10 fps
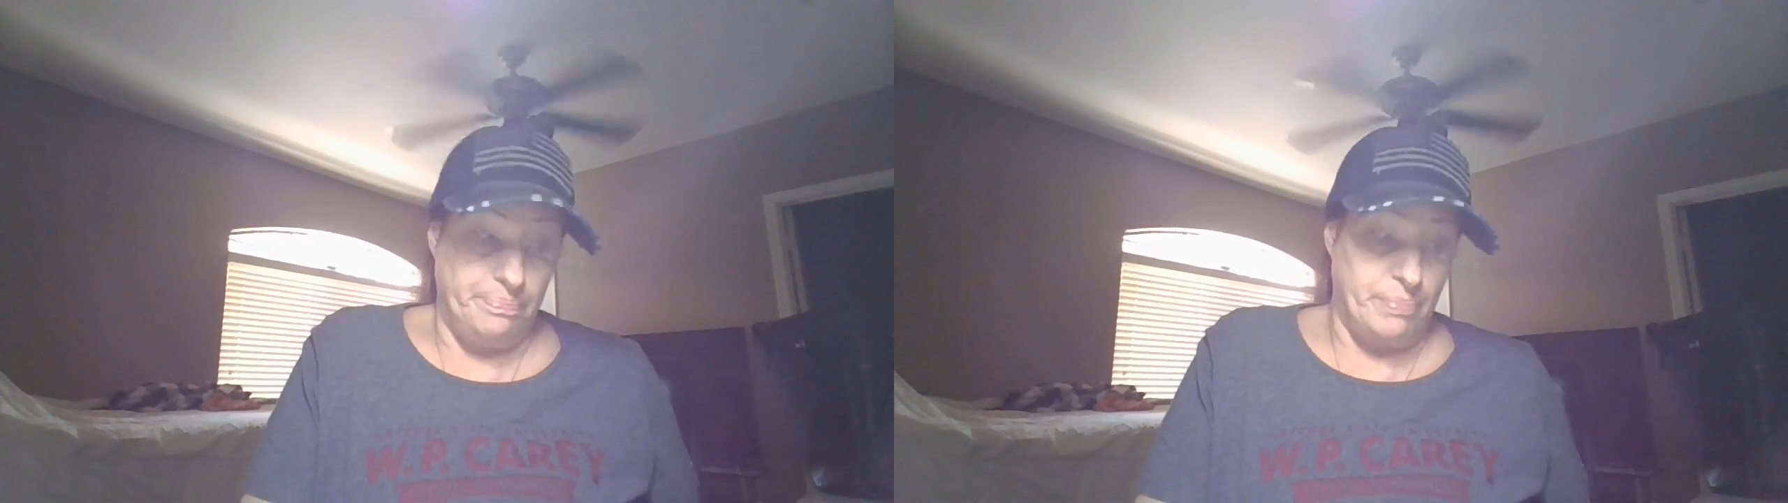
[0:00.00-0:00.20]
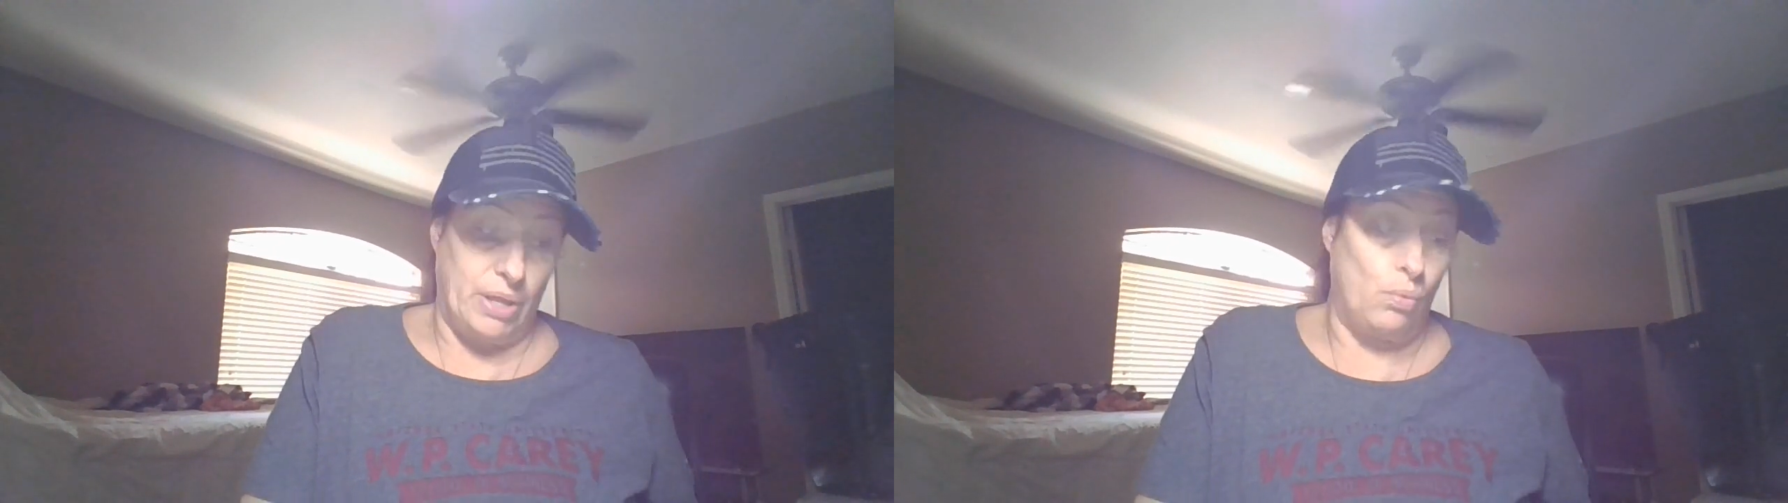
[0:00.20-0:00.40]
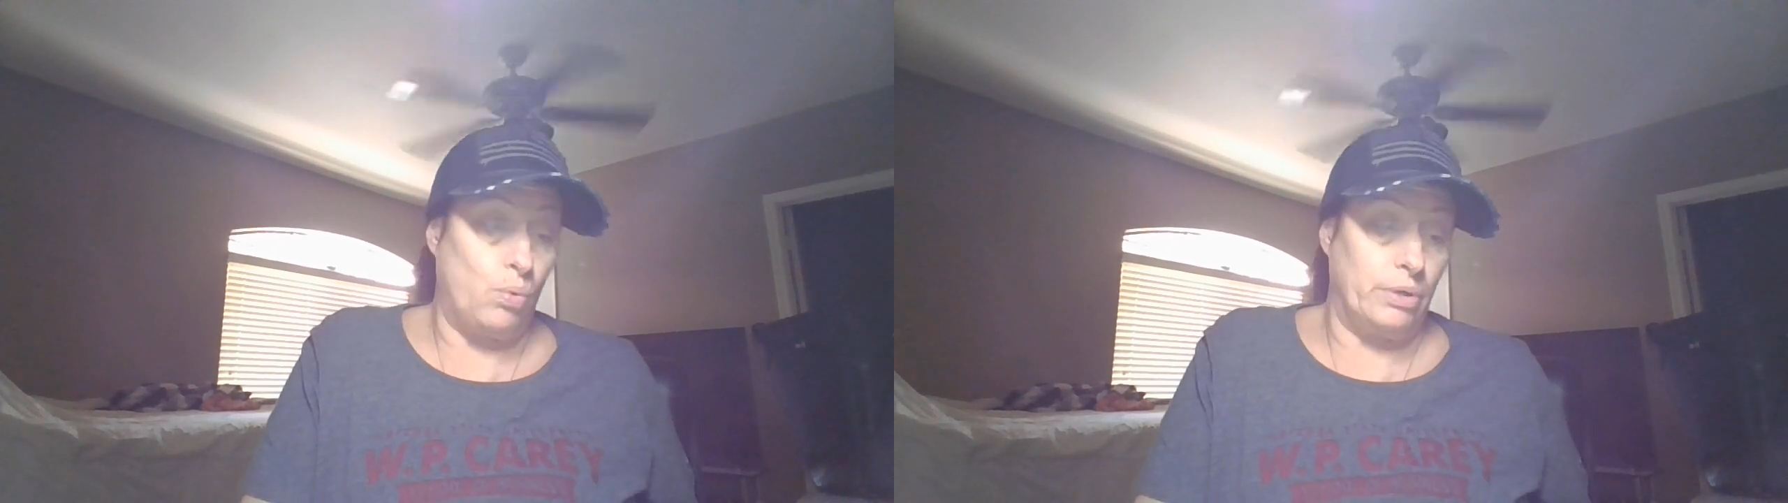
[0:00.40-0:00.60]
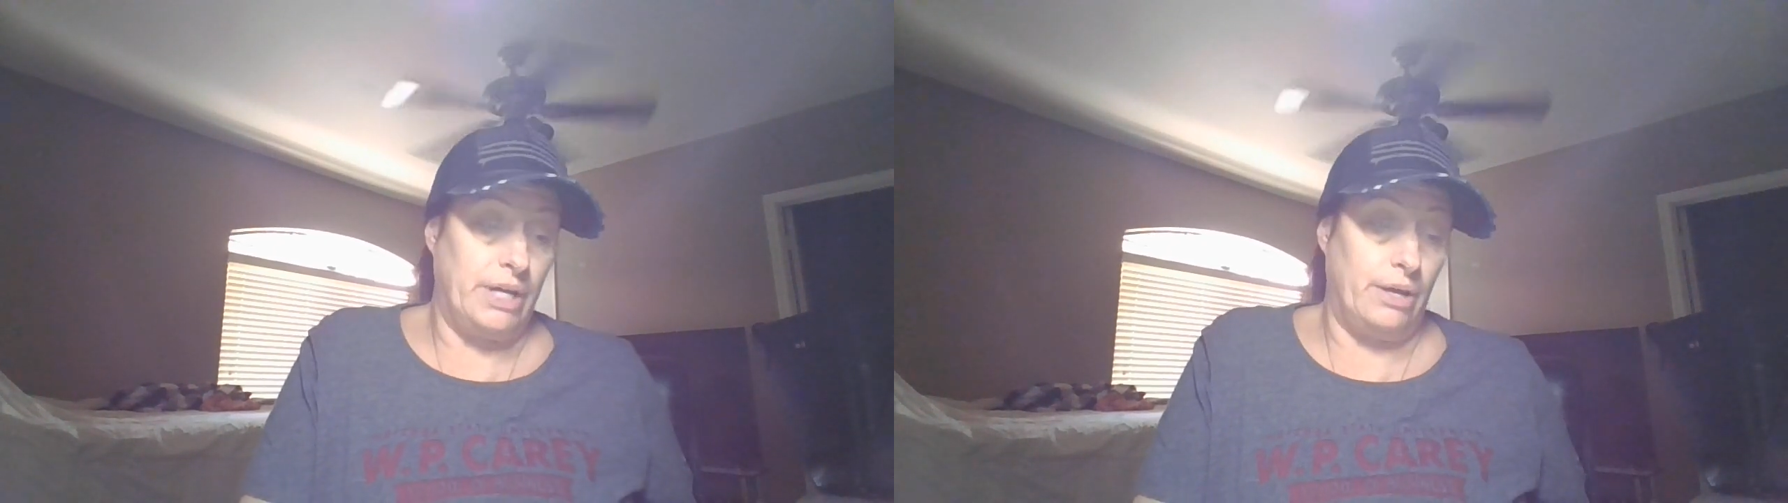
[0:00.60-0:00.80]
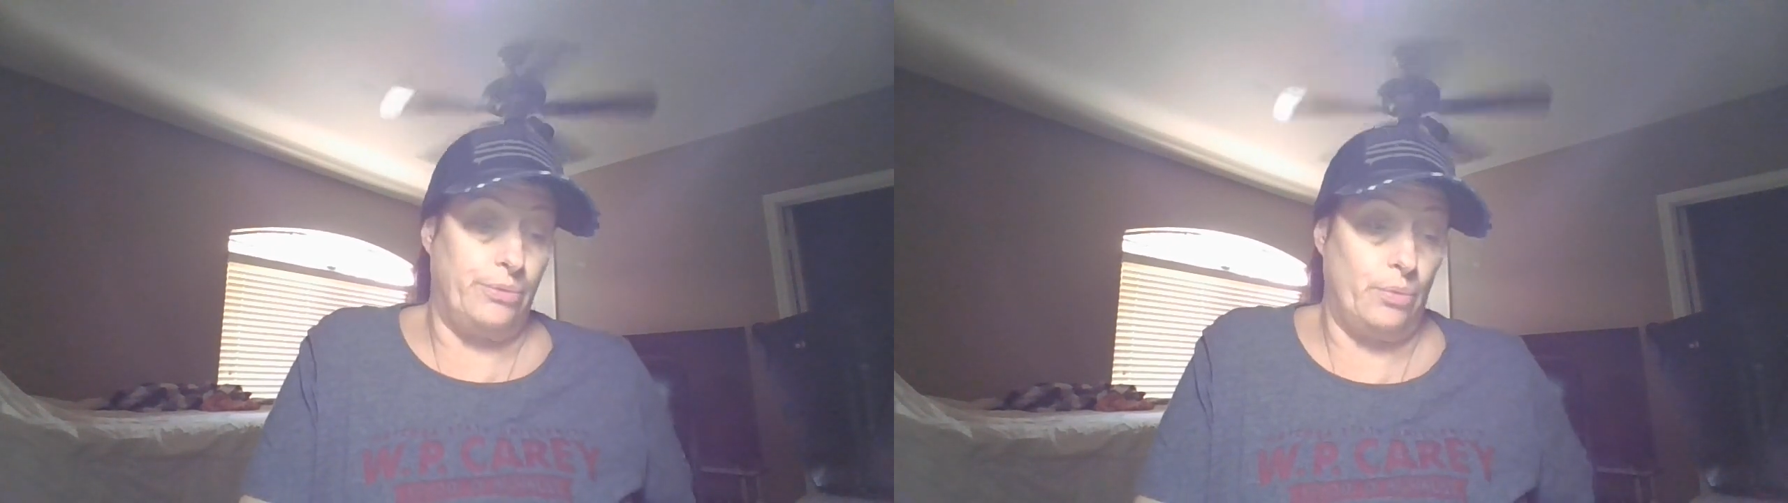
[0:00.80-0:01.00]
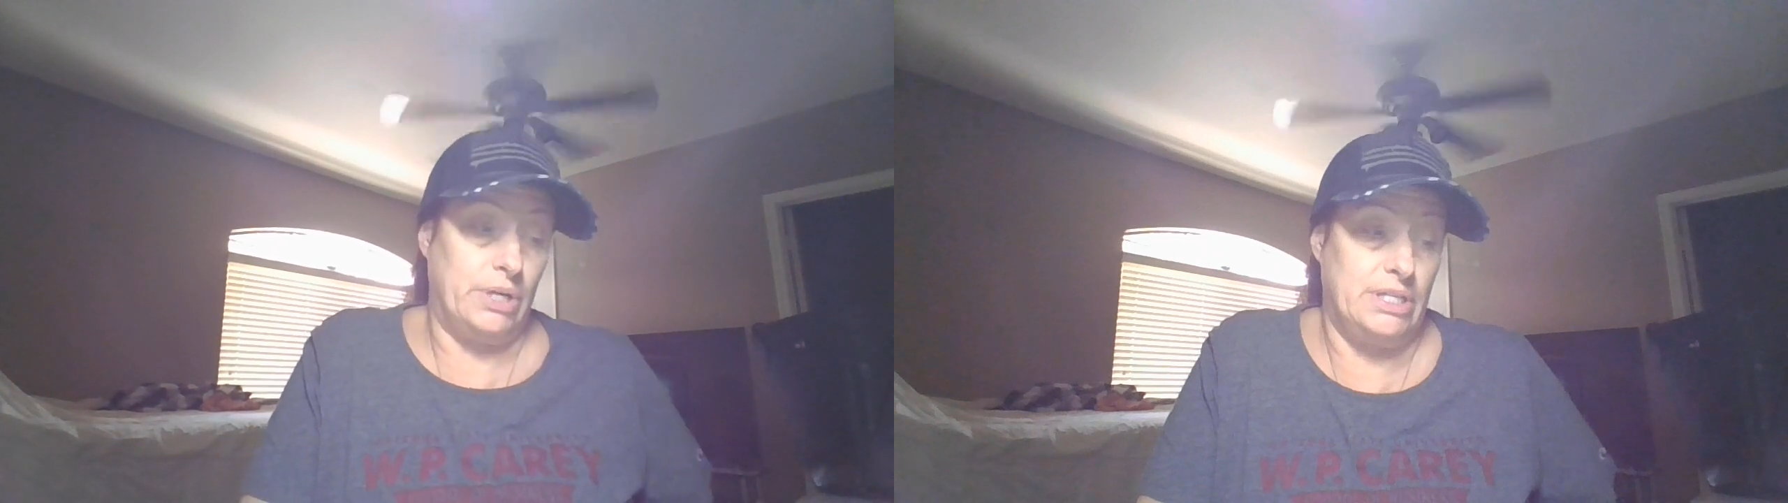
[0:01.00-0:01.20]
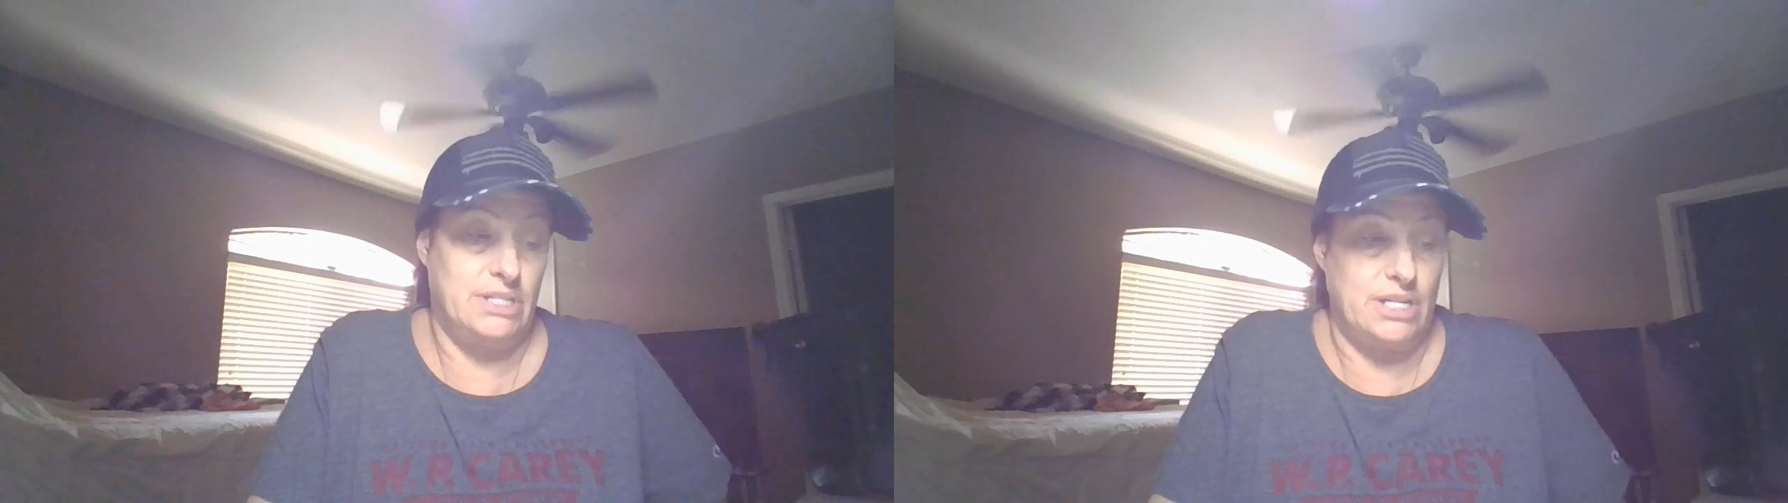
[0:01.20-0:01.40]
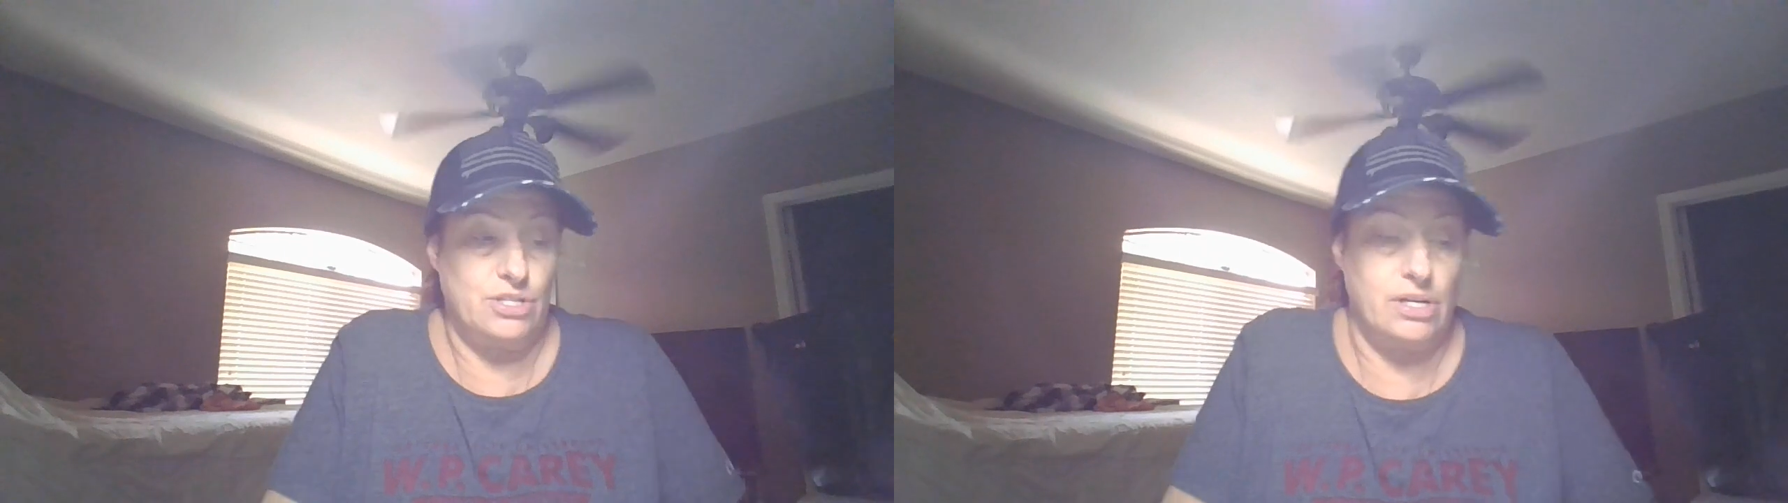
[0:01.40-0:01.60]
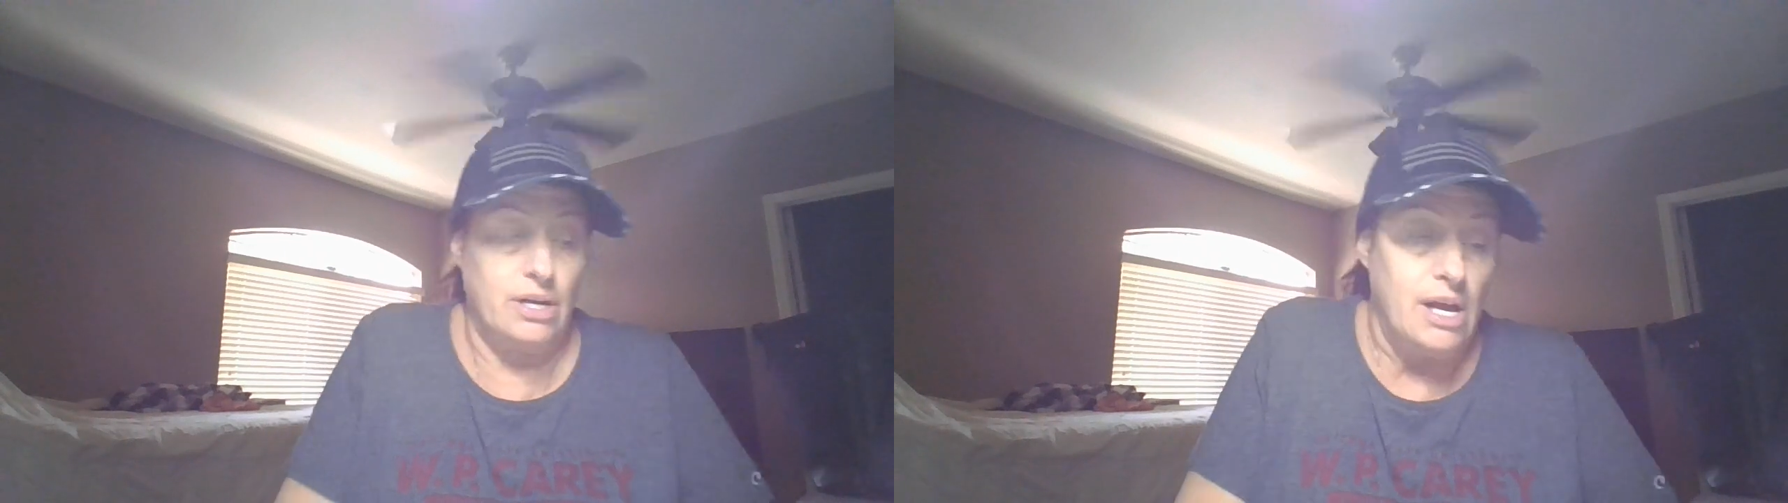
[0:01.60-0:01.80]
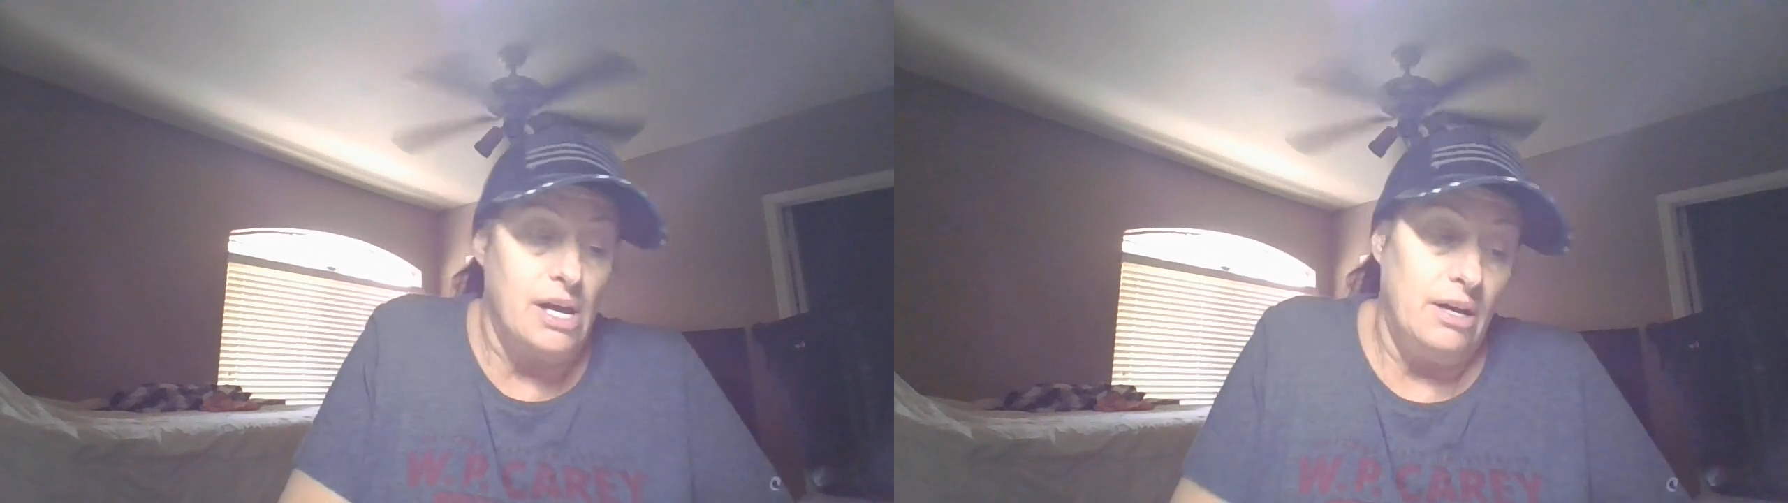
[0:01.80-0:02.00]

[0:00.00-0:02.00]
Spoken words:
by the World Health Organization